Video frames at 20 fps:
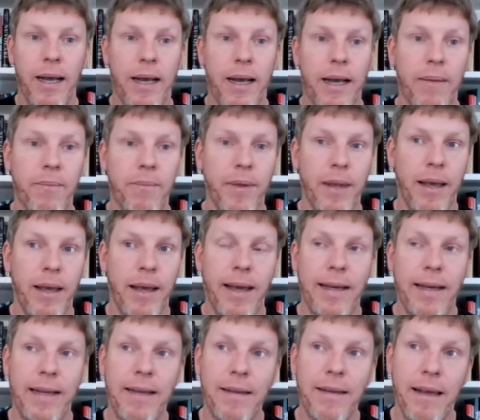
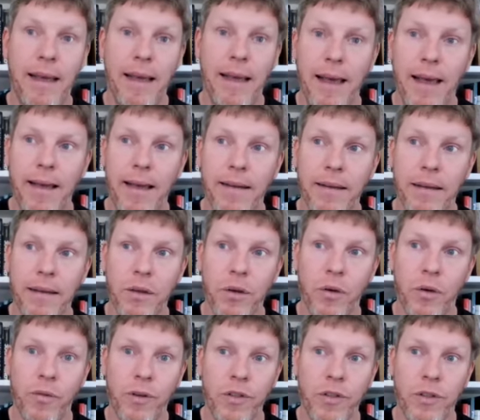And it had a
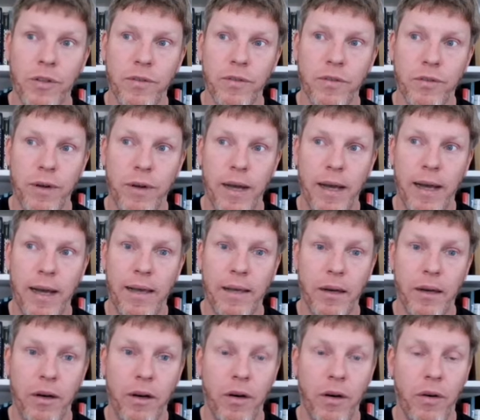coefficient of drag
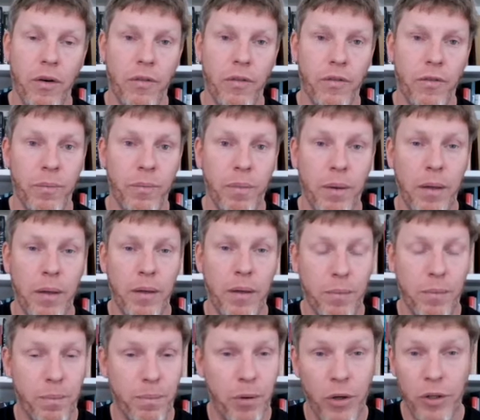of
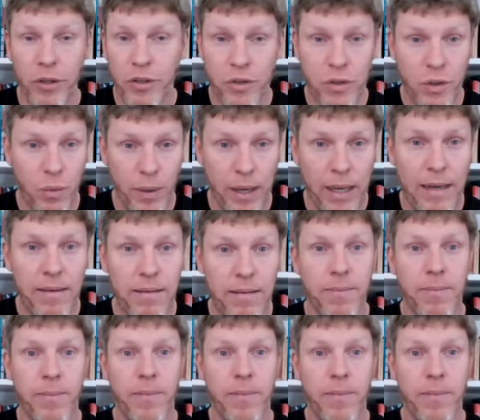0.28,